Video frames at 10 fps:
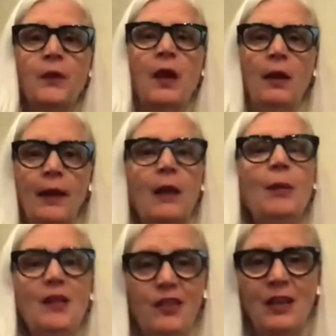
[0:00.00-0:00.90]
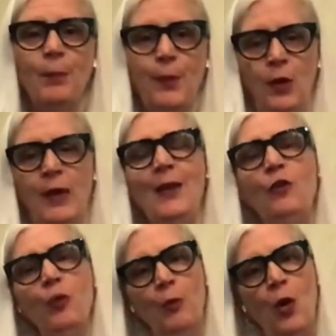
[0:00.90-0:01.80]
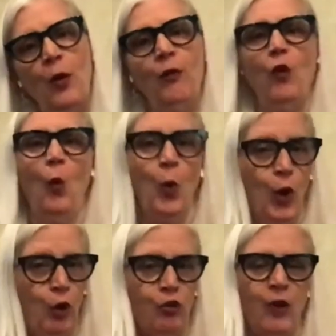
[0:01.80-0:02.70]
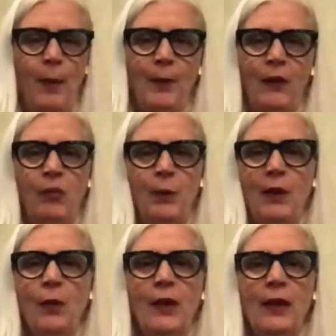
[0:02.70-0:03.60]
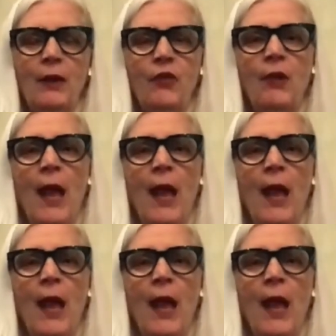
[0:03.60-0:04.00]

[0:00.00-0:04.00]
a little bit deeper into more of a workshop experience,